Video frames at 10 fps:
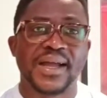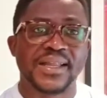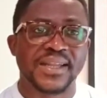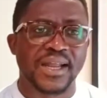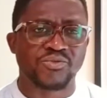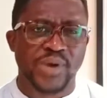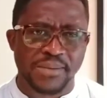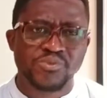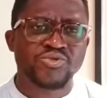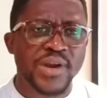and
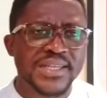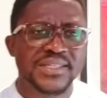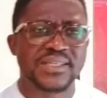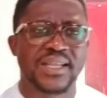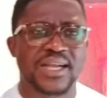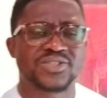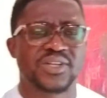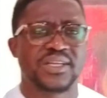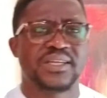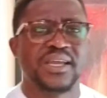reappraising
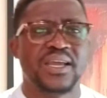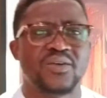actually